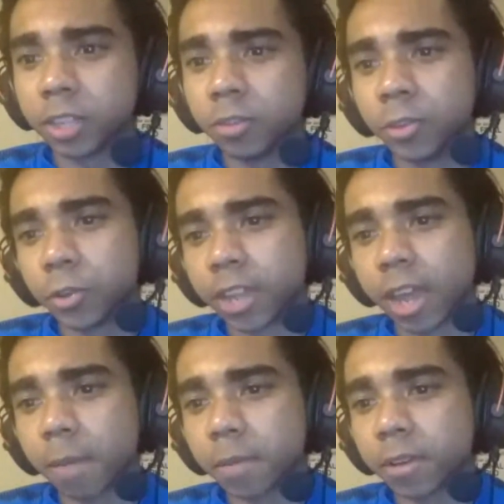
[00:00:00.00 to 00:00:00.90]
I still enjoy
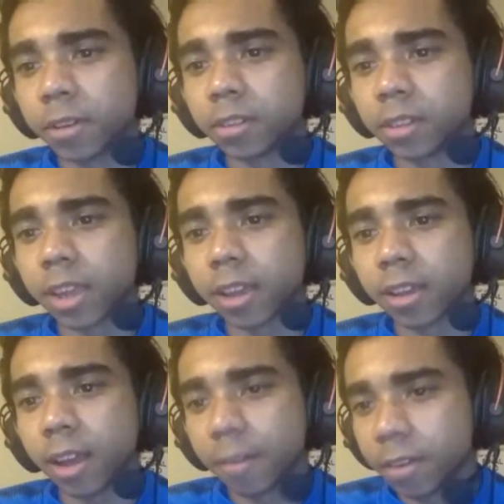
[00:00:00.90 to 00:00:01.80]
the game because if
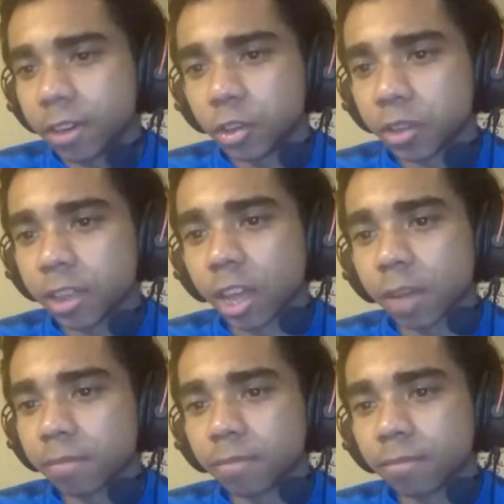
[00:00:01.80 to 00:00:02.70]
I didn't enjoy the
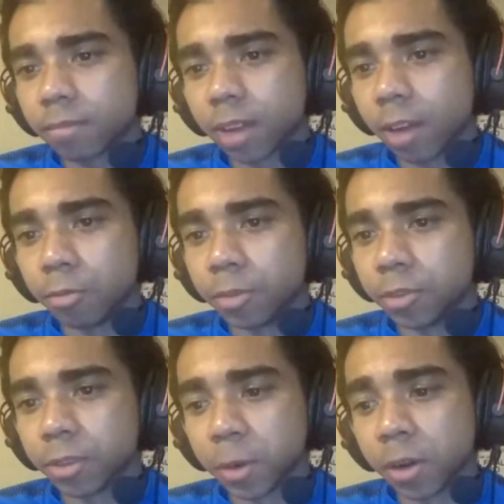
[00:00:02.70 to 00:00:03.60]
game, I
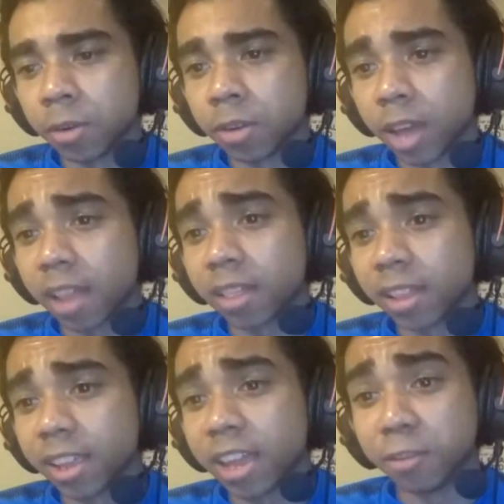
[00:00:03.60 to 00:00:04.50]
wouldn't be doing well,
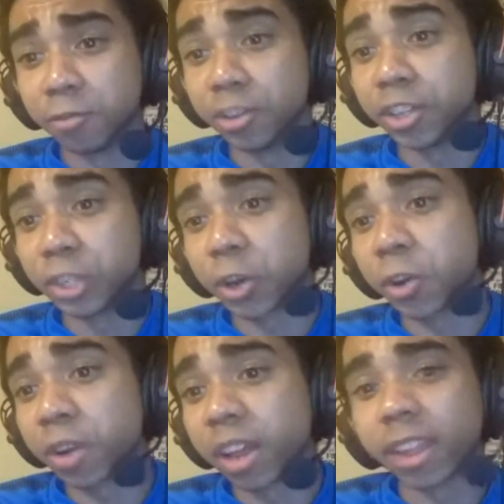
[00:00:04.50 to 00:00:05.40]
and yeah, it'd really
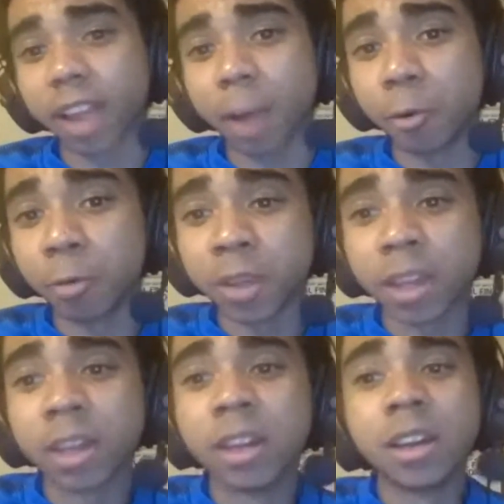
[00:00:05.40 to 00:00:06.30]
show. And like I wouldn't
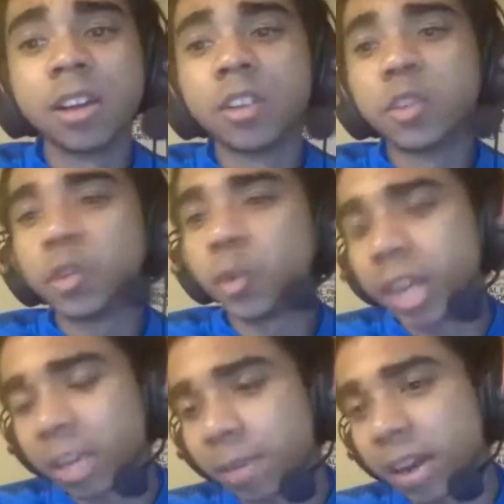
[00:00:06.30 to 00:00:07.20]
be
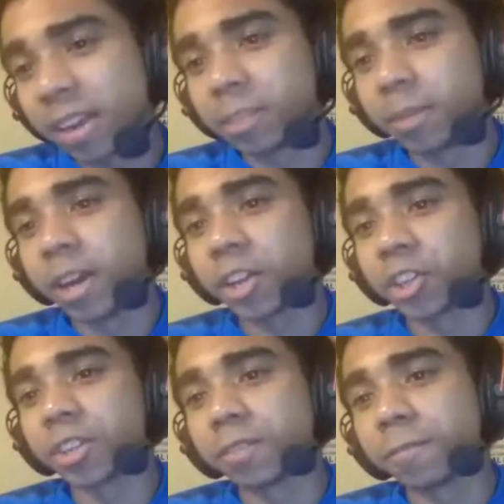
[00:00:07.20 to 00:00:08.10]
tweeting about it as
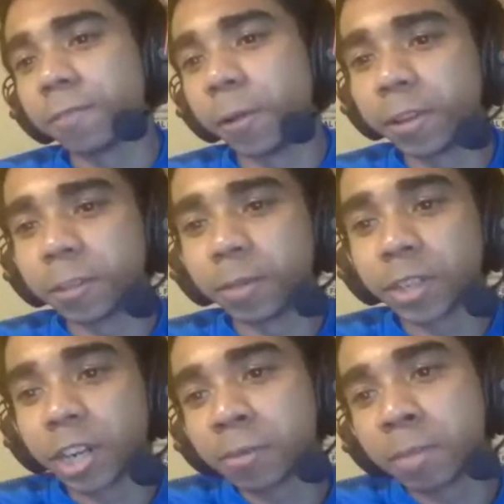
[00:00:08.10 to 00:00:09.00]
much and following it as
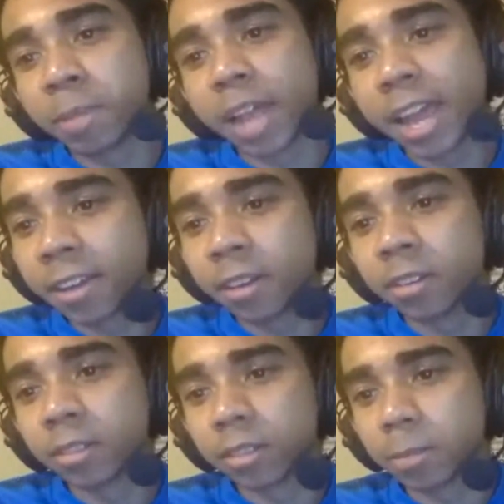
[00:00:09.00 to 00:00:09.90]
much. I'd just be playing it
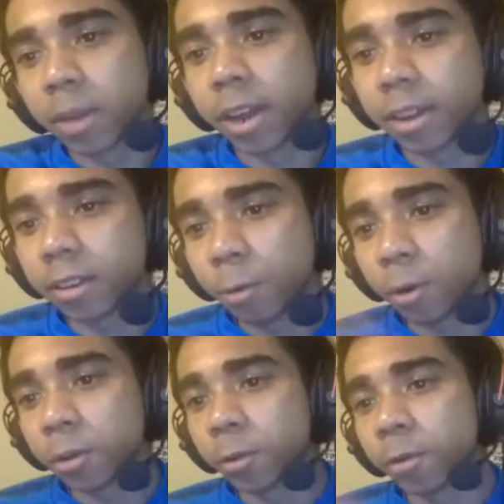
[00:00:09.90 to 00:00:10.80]
because it's my
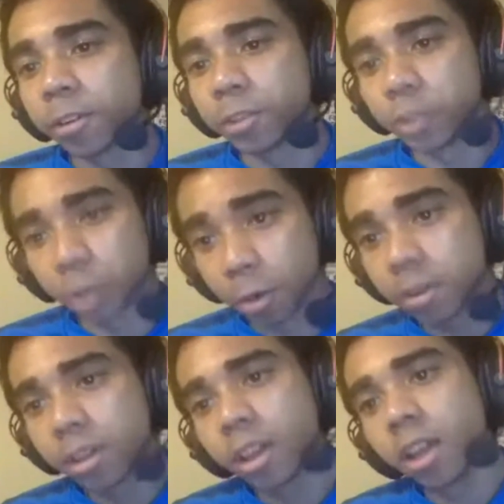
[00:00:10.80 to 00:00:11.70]
quote unquote
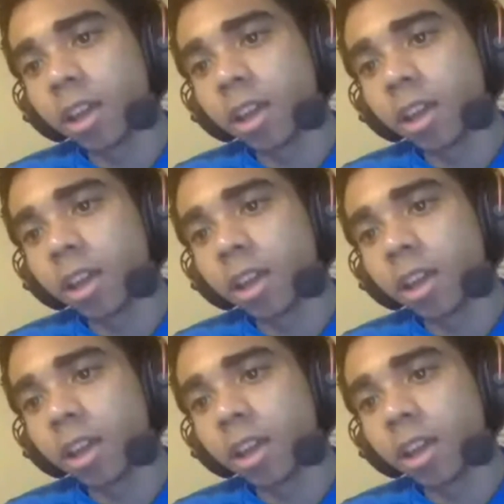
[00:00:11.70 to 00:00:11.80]
job.